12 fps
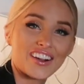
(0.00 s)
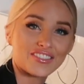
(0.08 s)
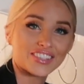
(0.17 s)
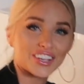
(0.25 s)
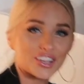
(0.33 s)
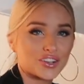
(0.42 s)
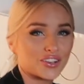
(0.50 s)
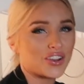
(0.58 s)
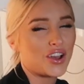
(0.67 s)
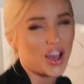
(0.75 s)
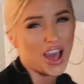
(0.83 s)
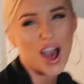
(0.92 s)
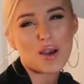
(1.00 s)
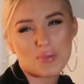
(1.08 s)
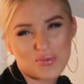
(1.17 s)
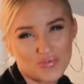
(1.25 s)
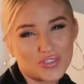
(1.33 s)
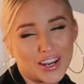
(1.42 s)
Yes, you
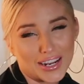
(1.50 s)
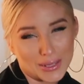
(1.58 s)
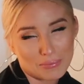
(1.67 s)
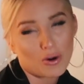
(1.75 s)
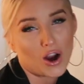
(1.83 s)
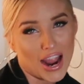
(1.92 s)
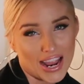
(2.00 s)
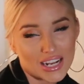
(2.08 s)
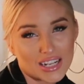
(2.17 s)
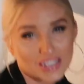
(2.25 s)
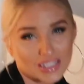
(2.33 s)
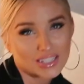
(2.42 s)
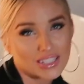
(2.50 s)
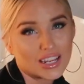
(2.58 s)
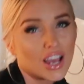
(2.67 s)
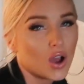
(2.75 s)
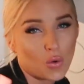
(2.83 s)
have been pranked